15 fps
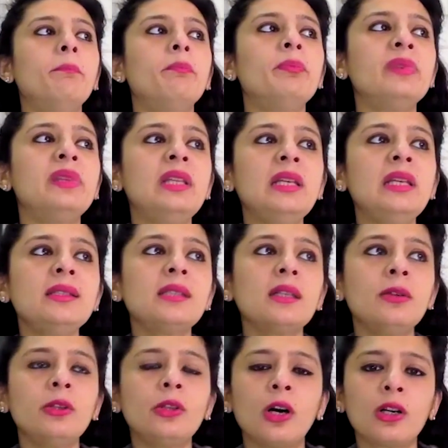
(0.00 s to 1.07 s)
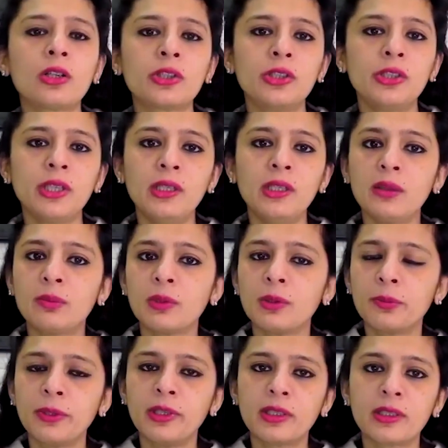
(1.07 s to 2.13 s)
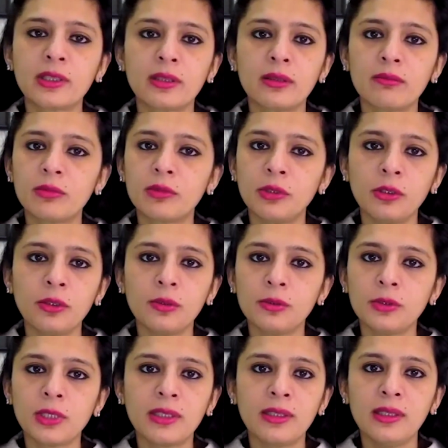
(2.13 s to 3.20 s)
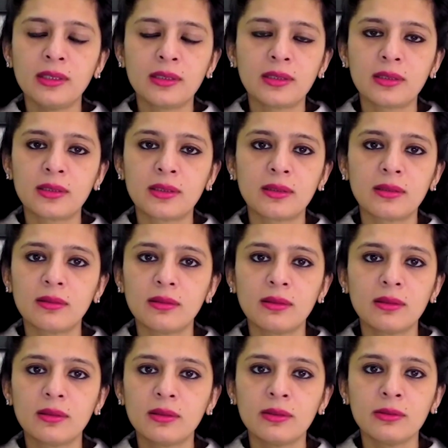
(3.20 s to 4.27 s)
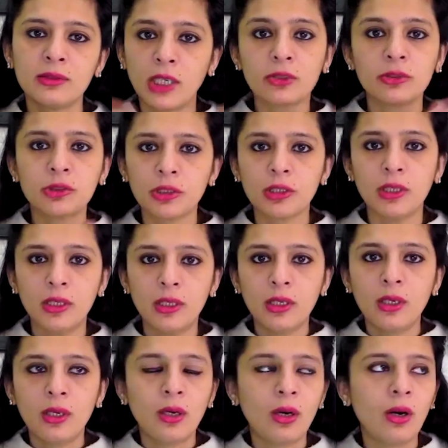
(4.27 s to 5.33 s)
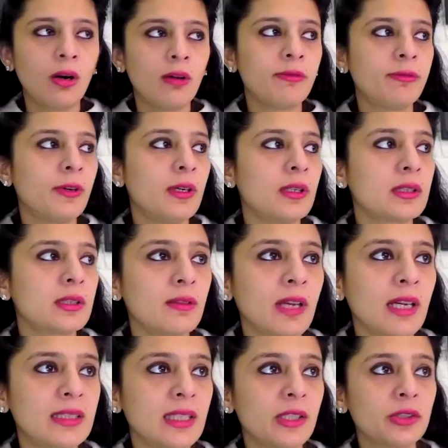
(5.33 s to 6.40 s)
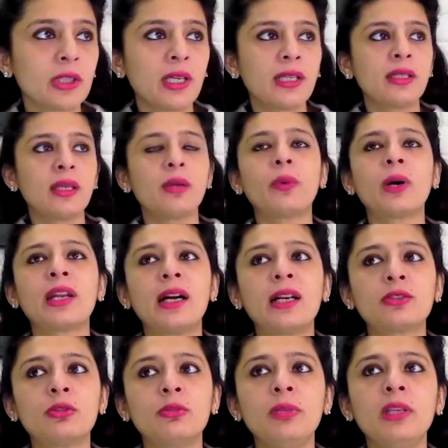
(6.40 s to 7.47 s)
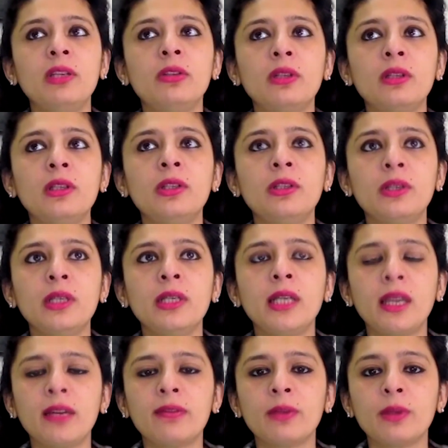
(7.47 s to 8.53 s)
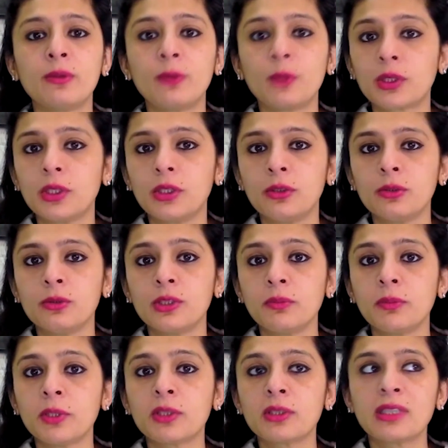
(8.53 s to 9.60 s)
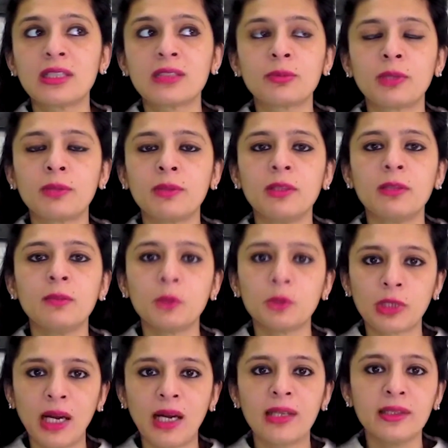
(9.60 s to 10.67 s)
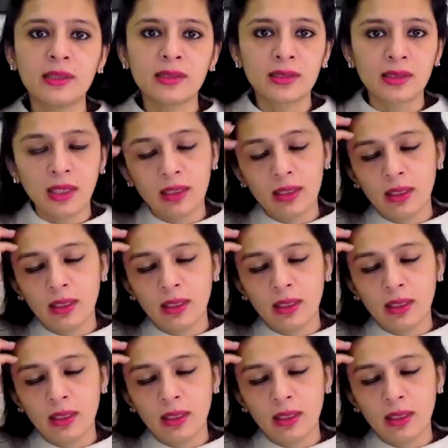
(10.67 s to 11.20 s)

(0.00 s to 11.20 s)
These are not really appropriate to use at this juncture of civilization. I think one has to be really, really careful of what you're using, because that's probably the most highest